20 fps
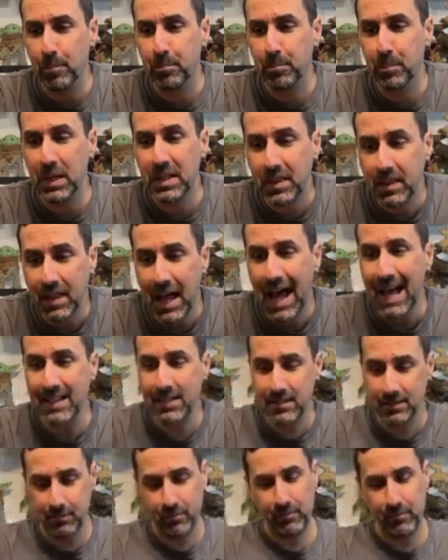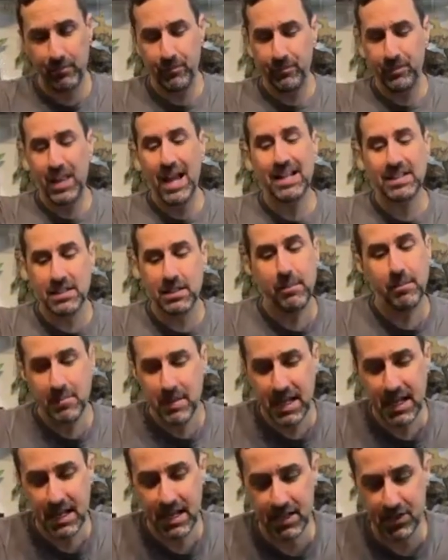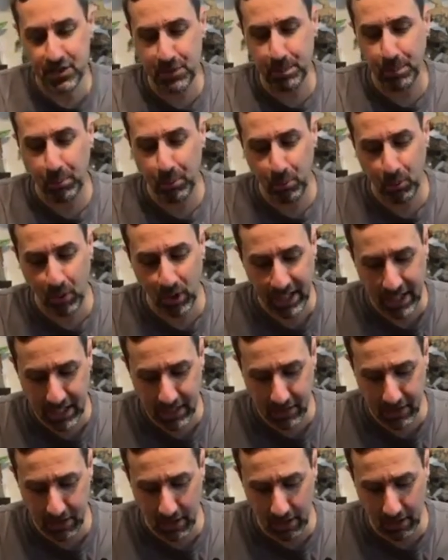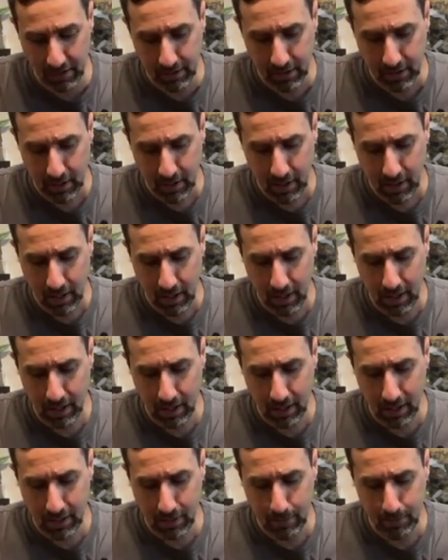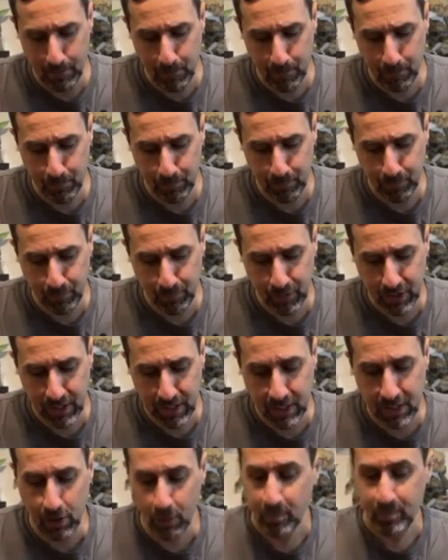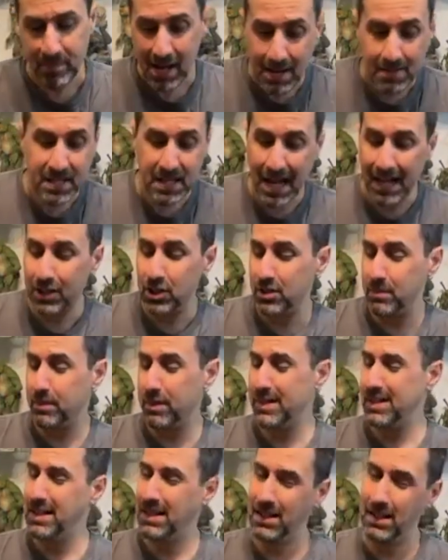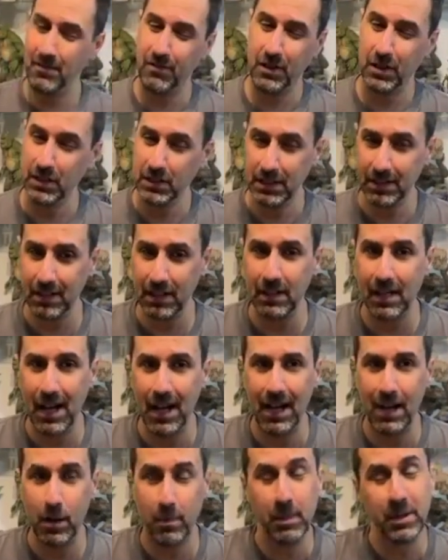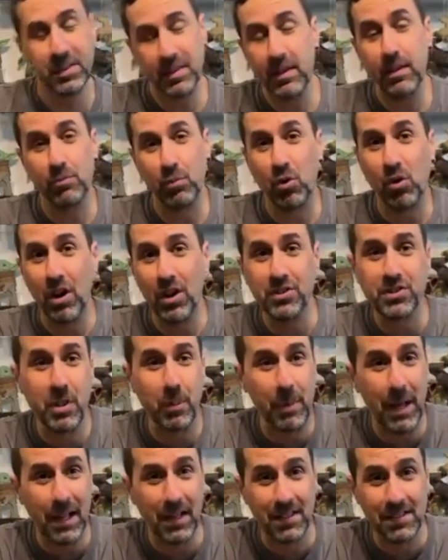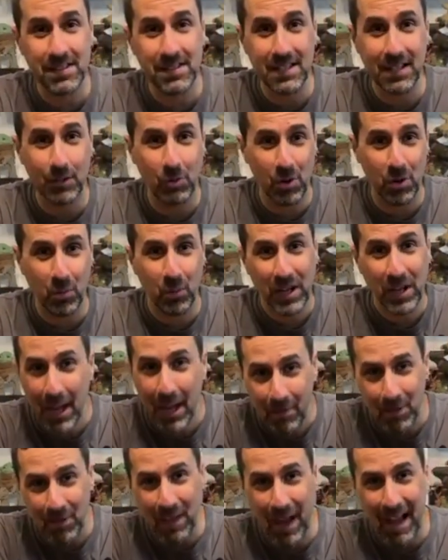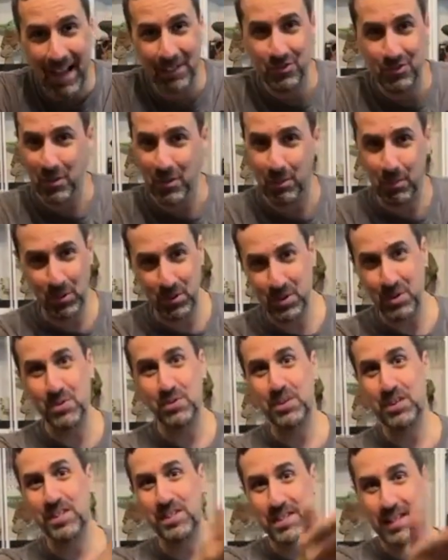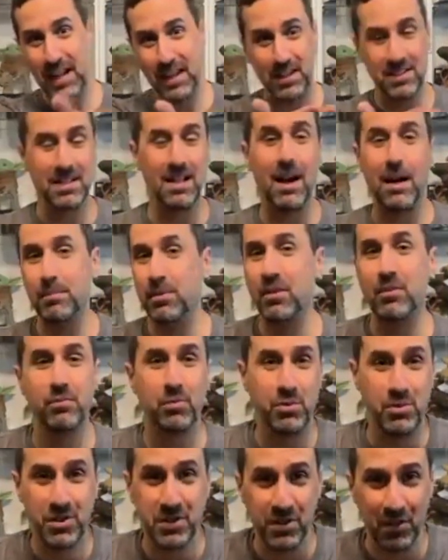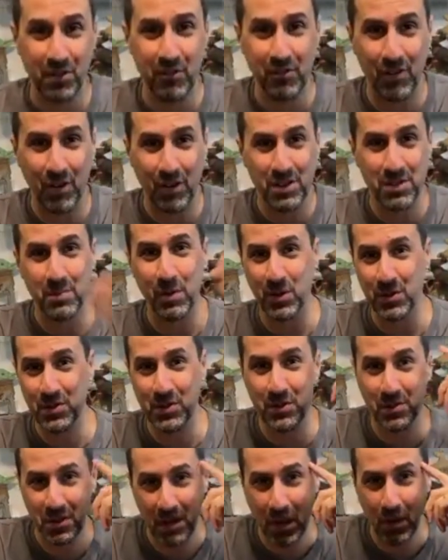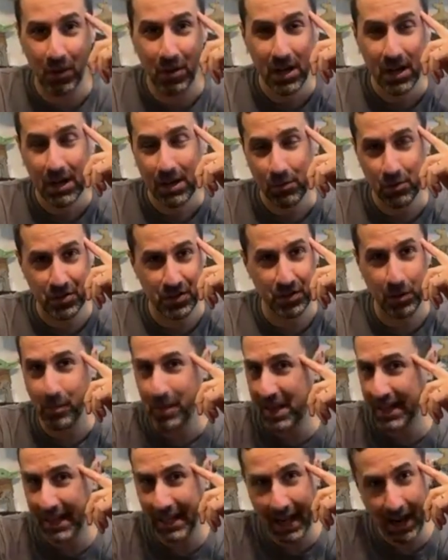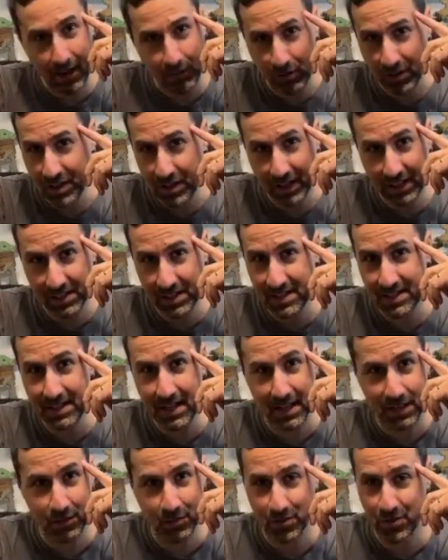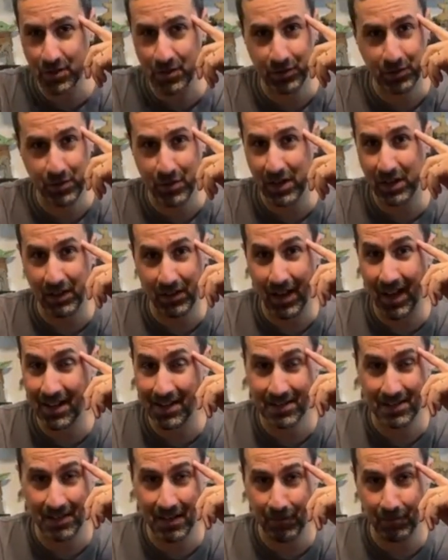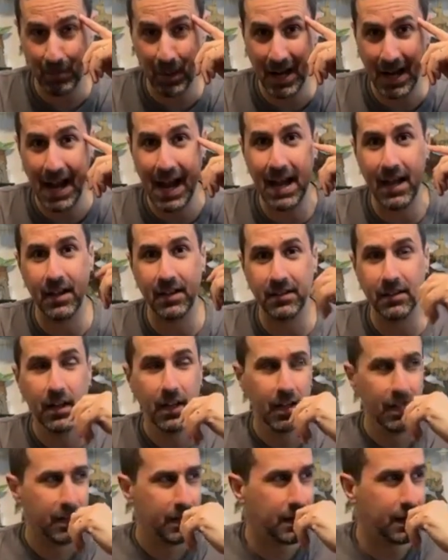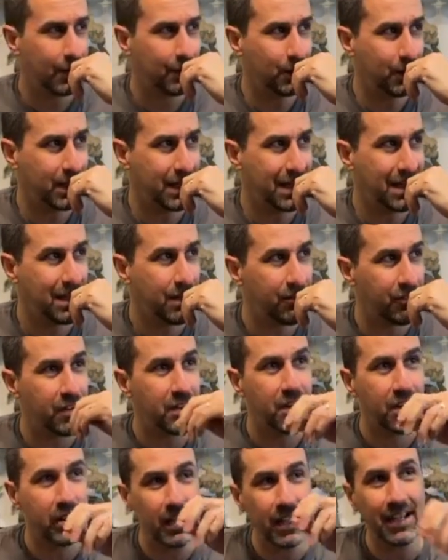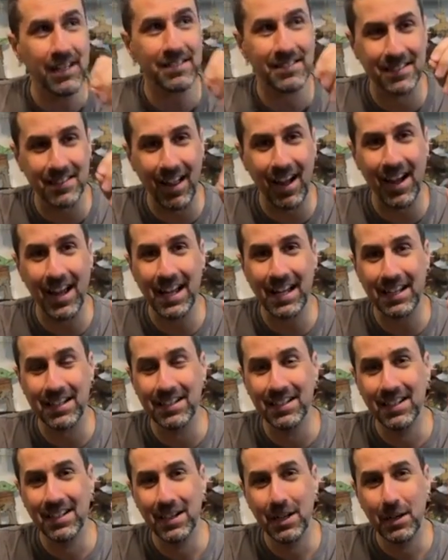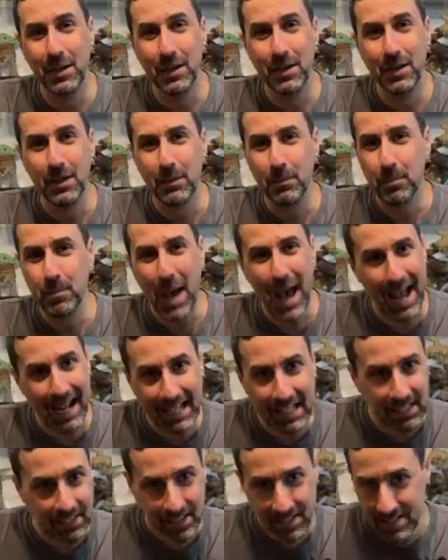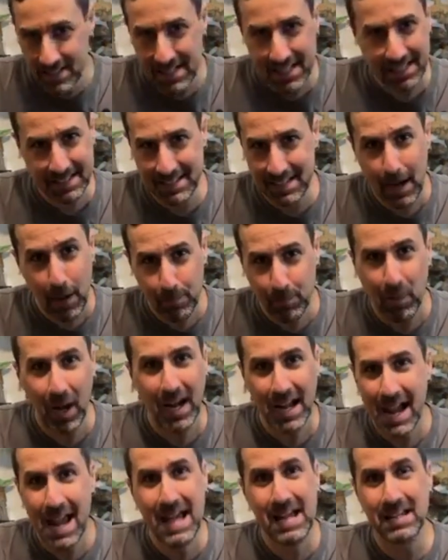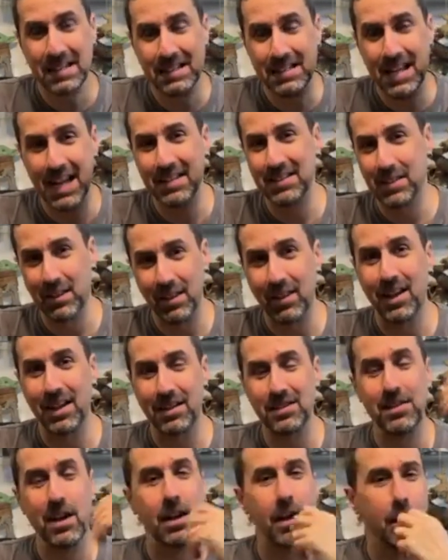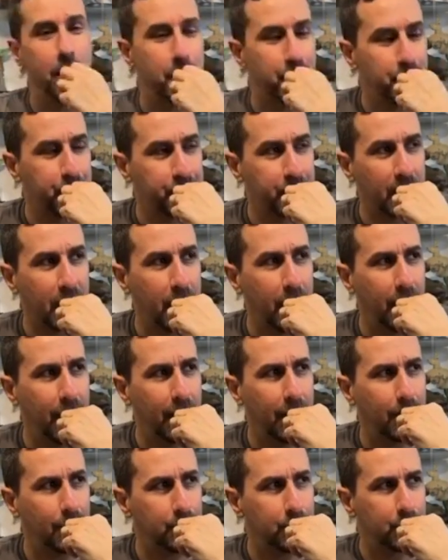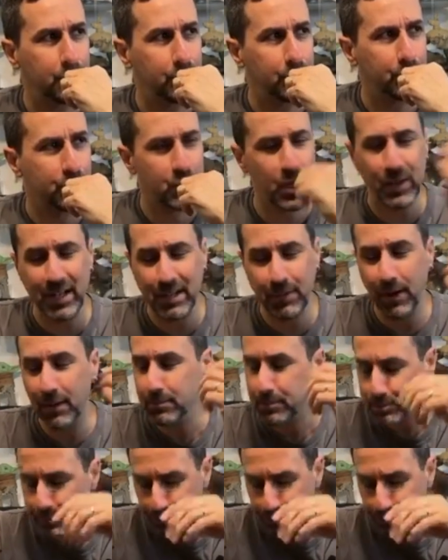But that to me is pretty good. You know, maybe that could have been even a little higher, but then we're also balancing what are we able to actually produce and stay on top of. We're still a very small studio. We're still making everything in the States. We're still doing a lot of stuff by hand. You know, even things like packing these things up by hand takes a lot of time. So anyway,